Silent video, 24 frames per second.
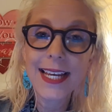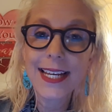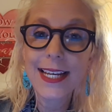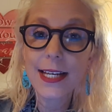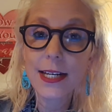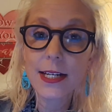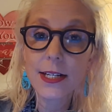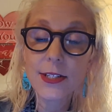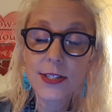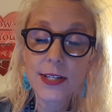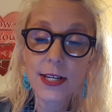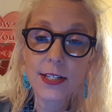
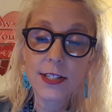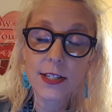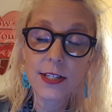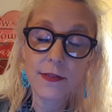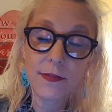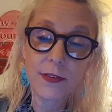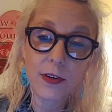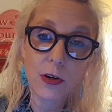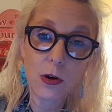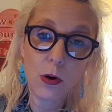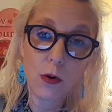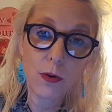Get a sense of
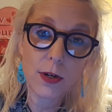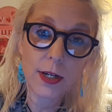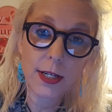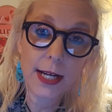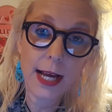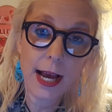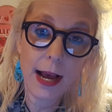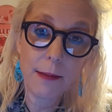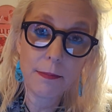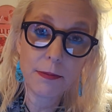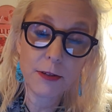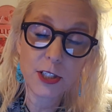your own
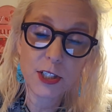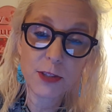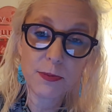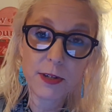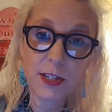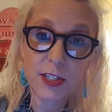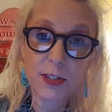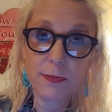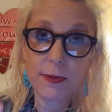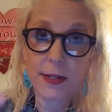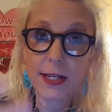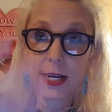
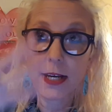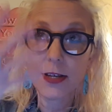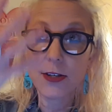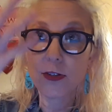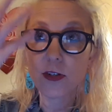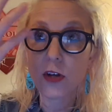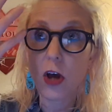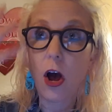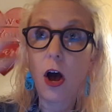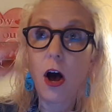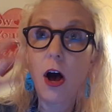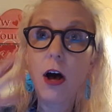accomplishments because
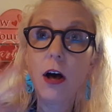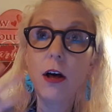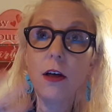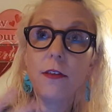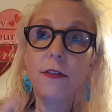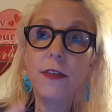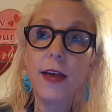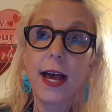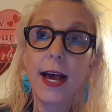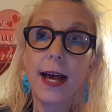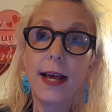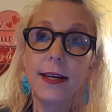all
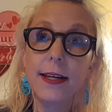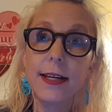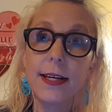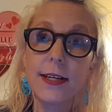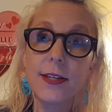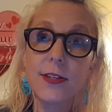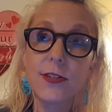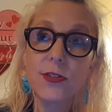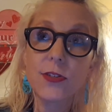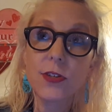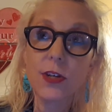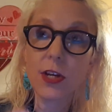that
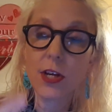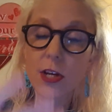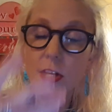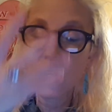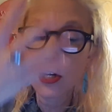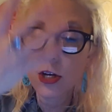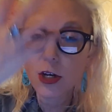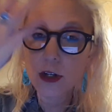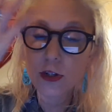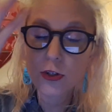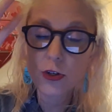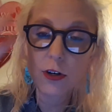is
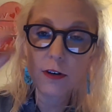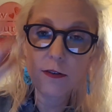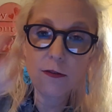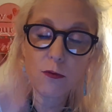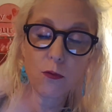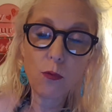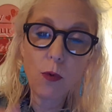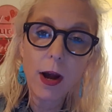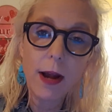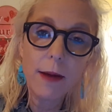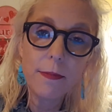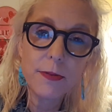sort of
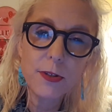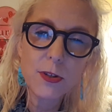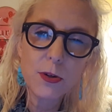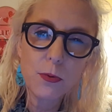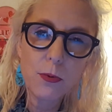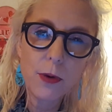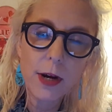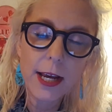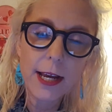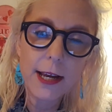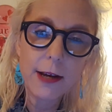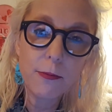wiped
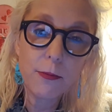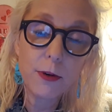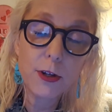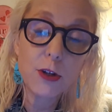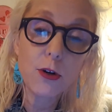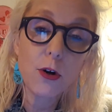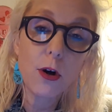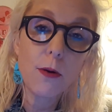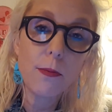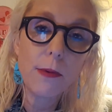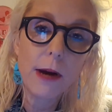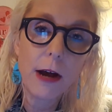away when
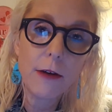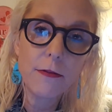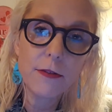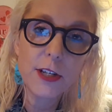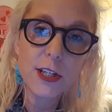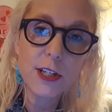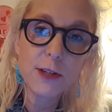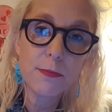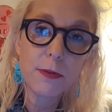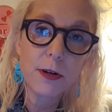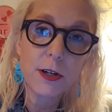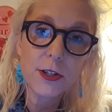you're around
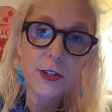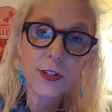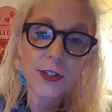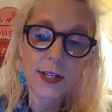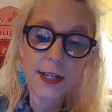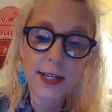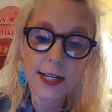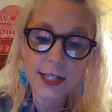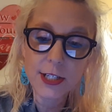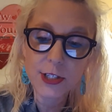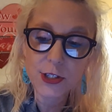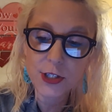these
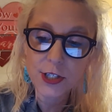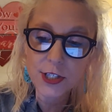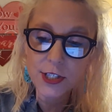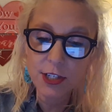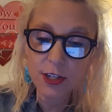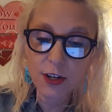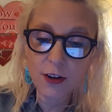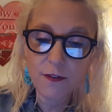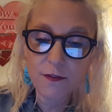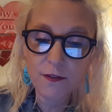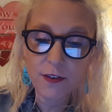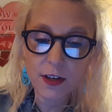person. It's just
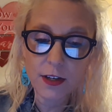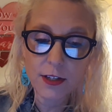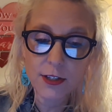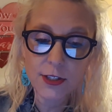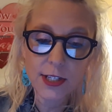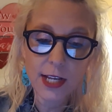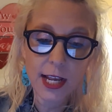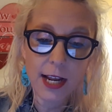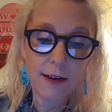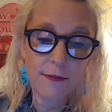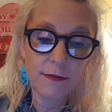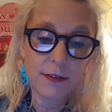you feel it's
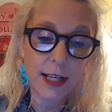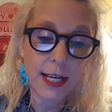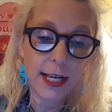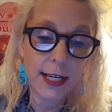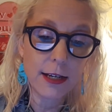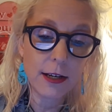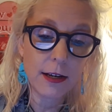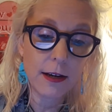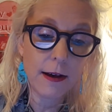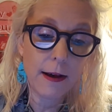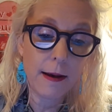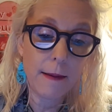kind of
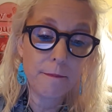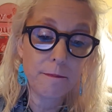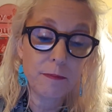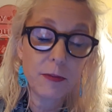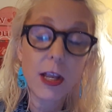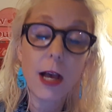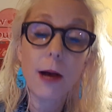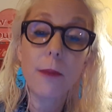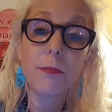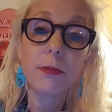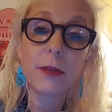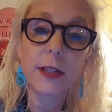like um
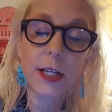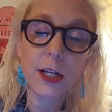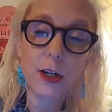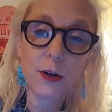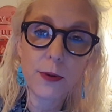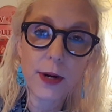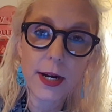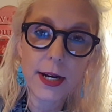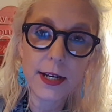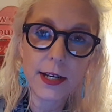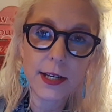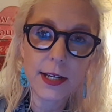
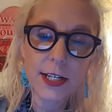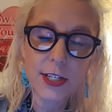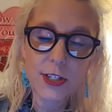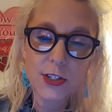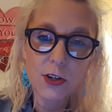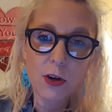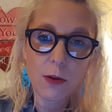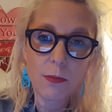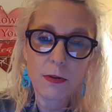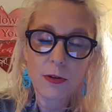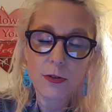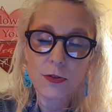obliterated. It's
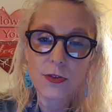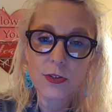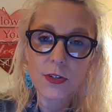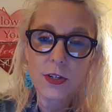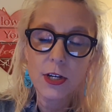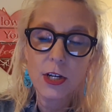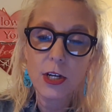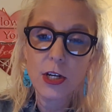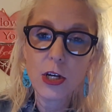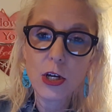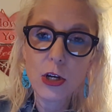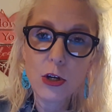almost
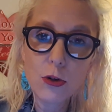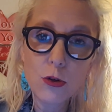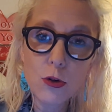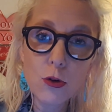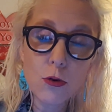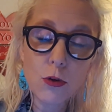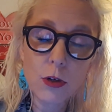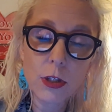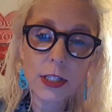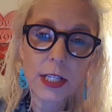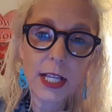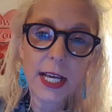
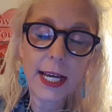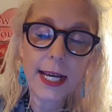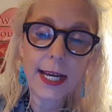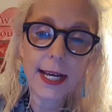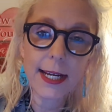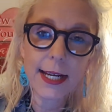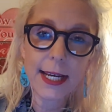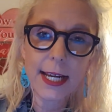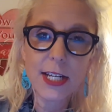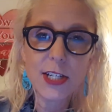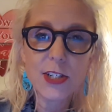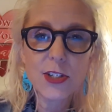
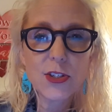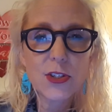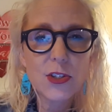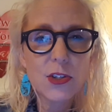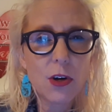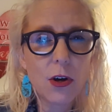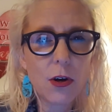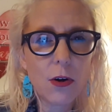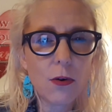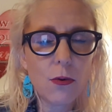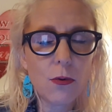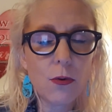nucleic. It's
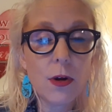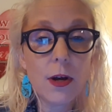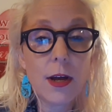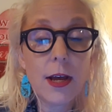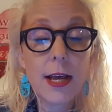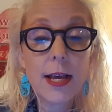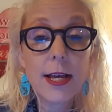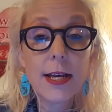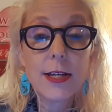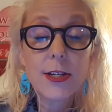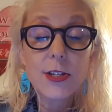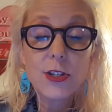so
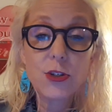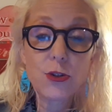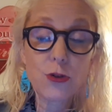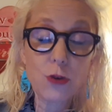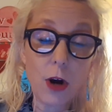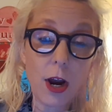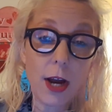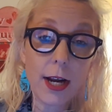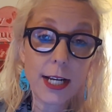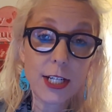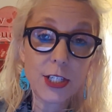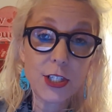
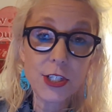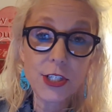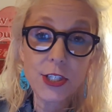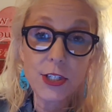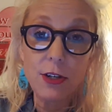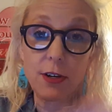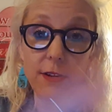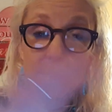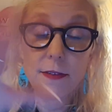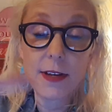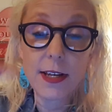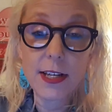strong. It just
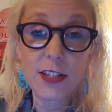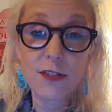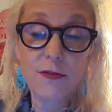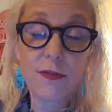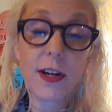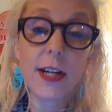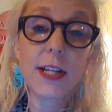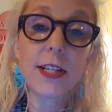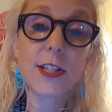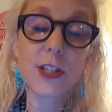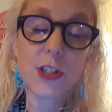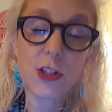sort of is
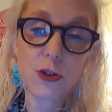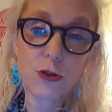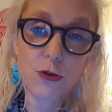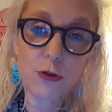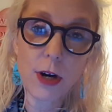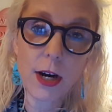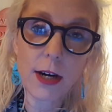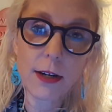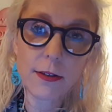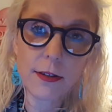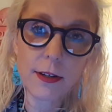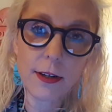very
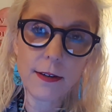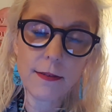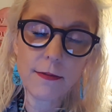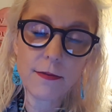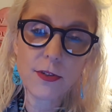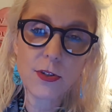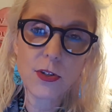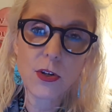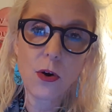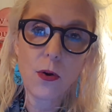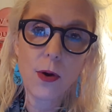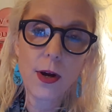destructive.
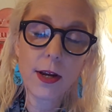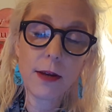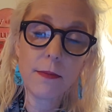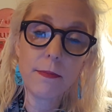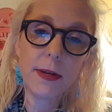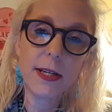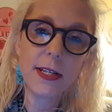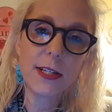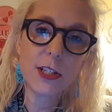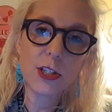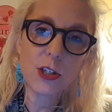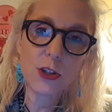So it can
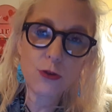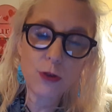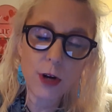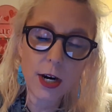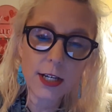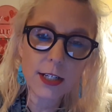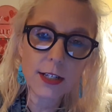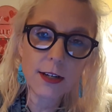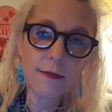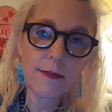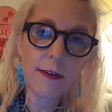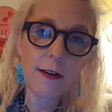be
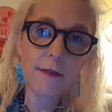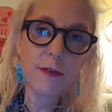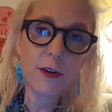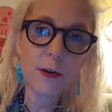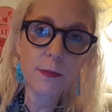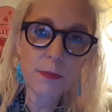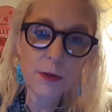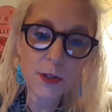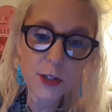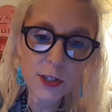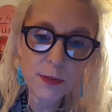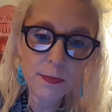destructive of your
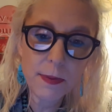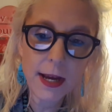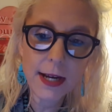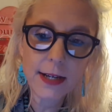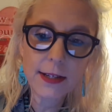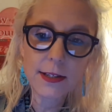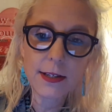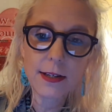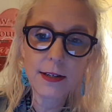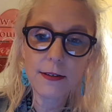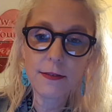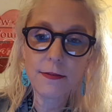
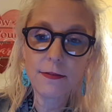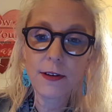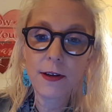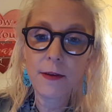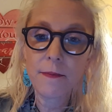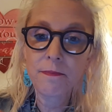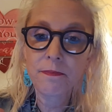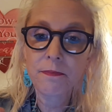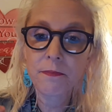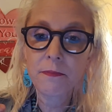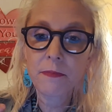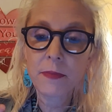perspective,
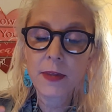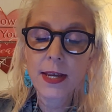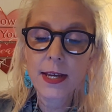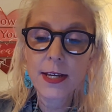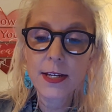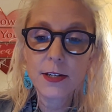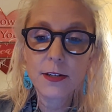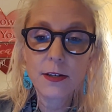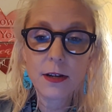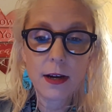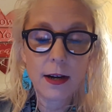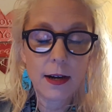
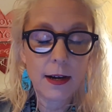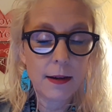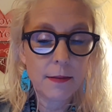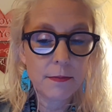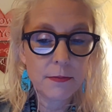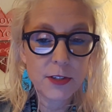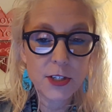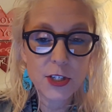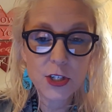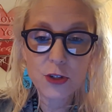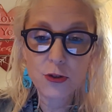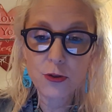um,
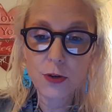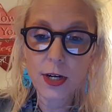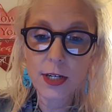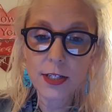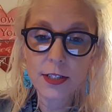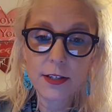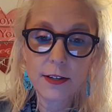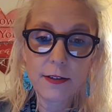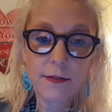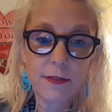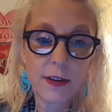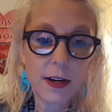
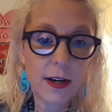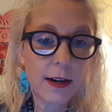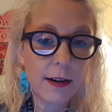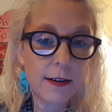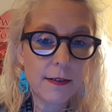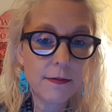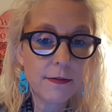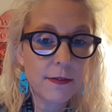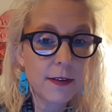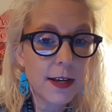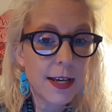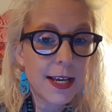destructive
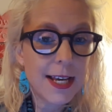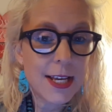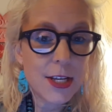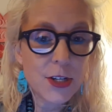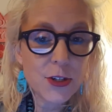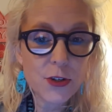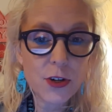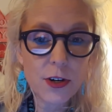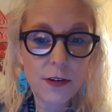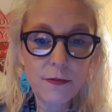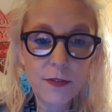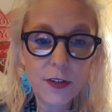of
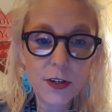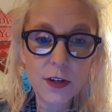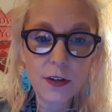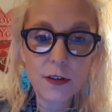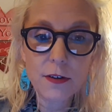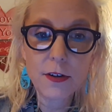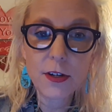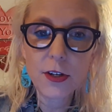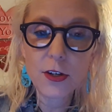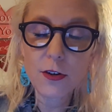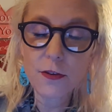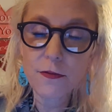sort of
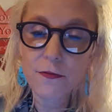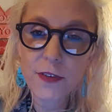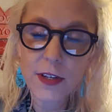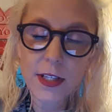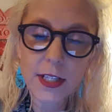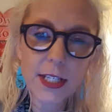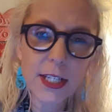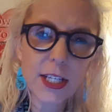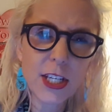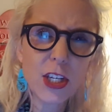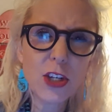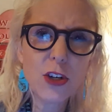your you're
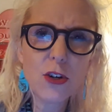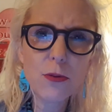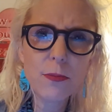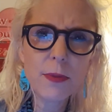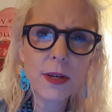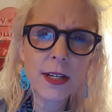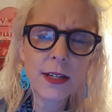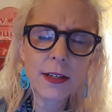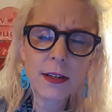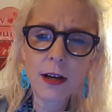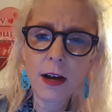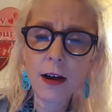feeling
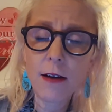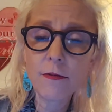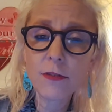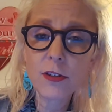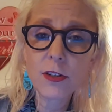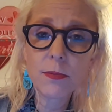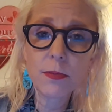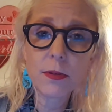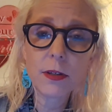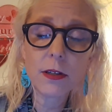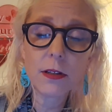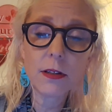human,
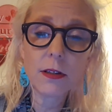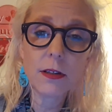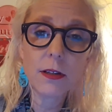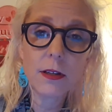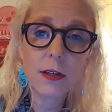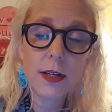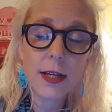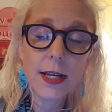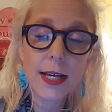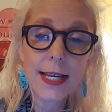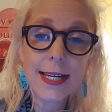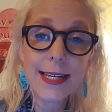comfortable,
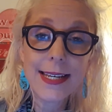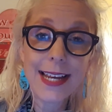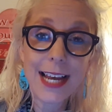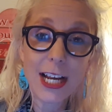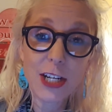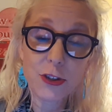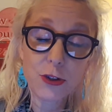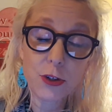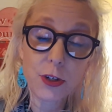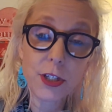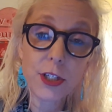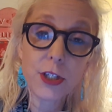
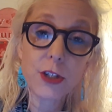natural.